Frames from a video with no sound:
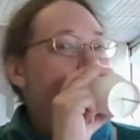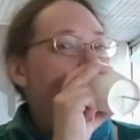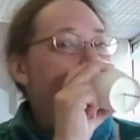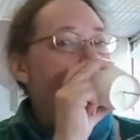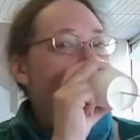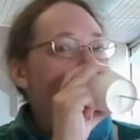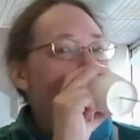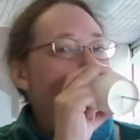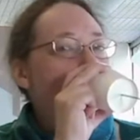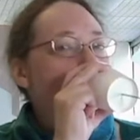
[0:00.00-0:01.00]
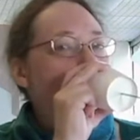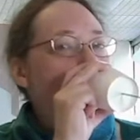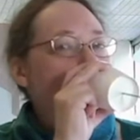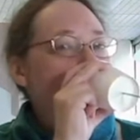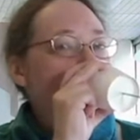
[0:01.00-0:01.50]
Hello,
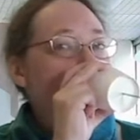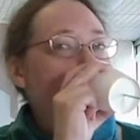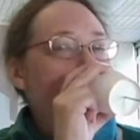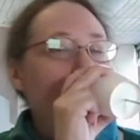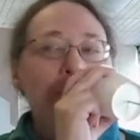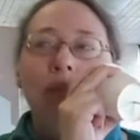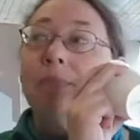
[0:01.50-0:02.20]
how are you?